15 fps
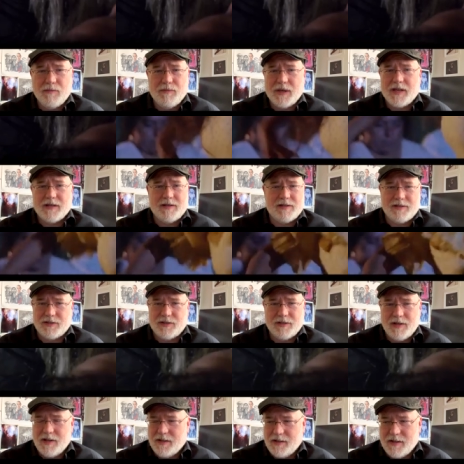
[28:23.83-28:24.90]
because
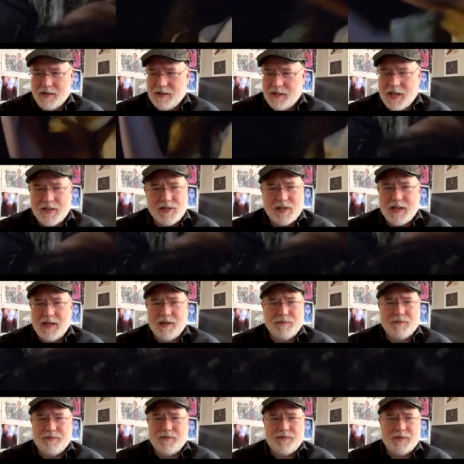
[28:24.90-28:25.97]
Kinski
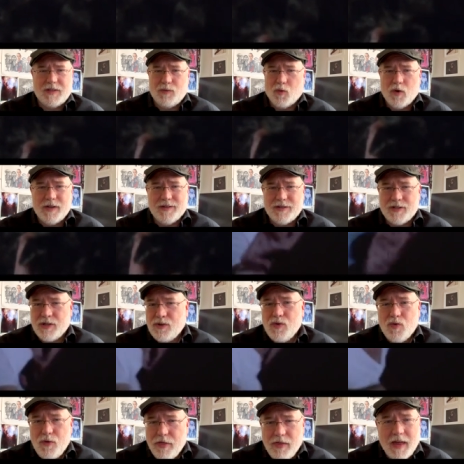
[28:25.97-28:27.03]
wouldn't
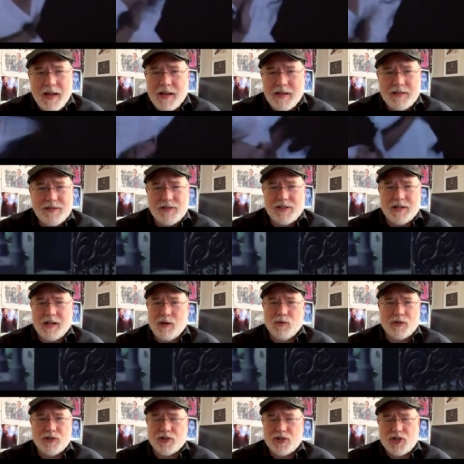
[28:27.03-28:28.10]
do things and he would
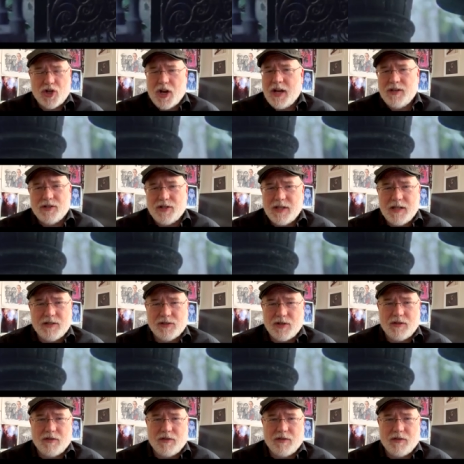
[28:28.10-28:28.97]
just change things on the